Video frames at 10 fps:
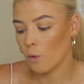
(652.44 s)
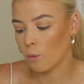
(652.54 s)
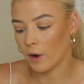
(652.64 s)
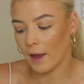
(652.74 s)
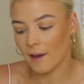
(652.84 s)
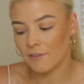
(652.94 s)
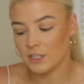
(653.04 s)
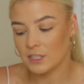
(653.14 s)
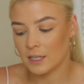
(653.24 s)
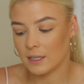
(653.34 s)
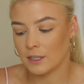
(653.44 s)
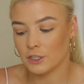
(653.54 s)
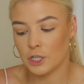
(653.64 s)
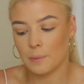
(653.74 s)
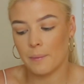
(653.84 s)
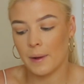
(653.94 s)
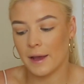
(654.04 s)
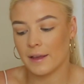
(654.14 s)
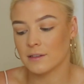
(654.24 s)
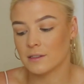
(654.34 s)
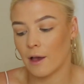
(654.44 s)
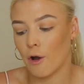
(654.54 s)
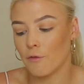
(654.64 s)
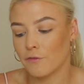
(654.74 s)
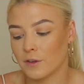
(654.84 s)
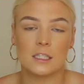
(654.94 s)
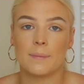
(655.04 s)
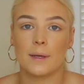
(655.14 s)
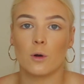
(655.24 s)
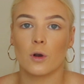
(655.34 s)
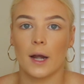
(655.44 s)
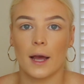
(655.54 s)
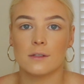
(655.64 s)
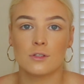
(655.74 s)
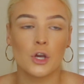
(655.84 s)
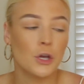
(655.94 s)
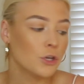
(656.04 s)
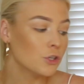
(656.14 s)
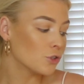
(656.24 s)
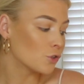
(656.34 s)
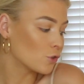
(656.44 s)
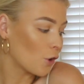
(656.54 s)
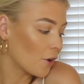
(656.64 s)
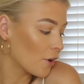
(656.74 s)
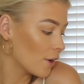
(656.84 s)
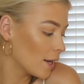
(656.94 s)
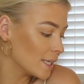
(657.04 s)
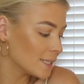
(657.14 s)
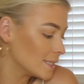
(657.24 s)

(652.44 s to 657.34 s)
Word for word: What have you done to prepare yourself to be organized? So